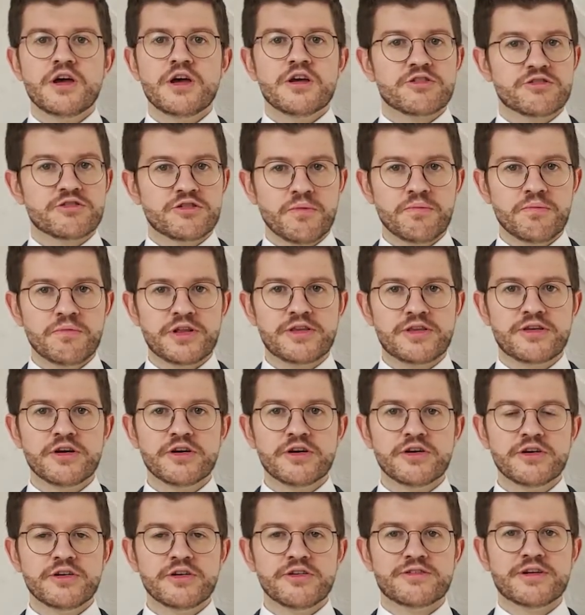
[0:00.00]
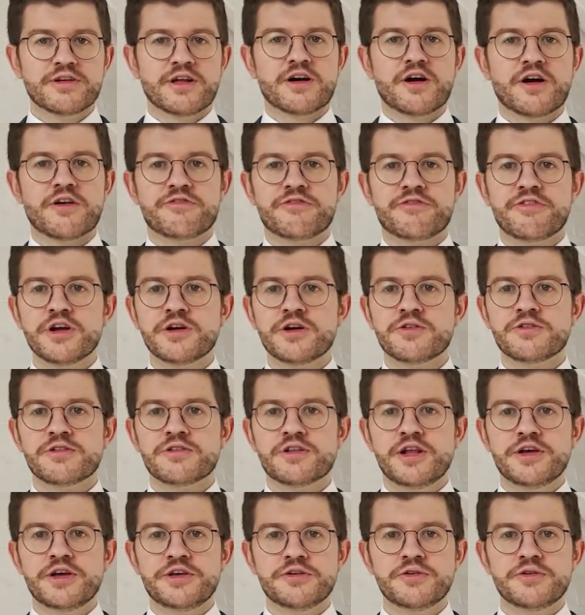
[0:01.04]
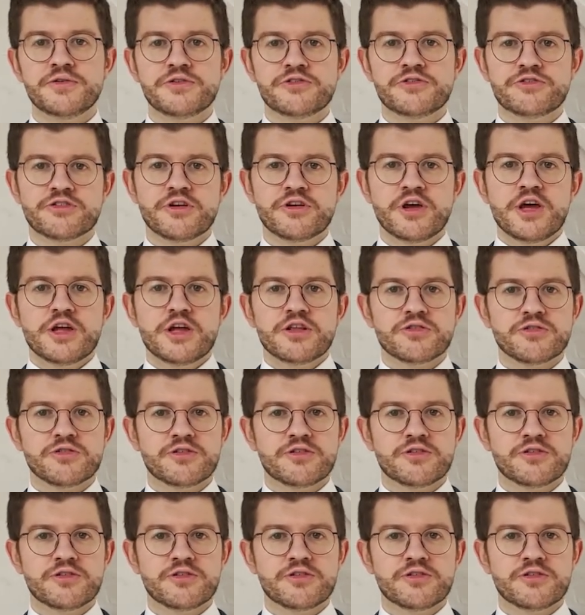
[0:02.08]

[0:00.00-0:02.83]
Some materials that are frequently used to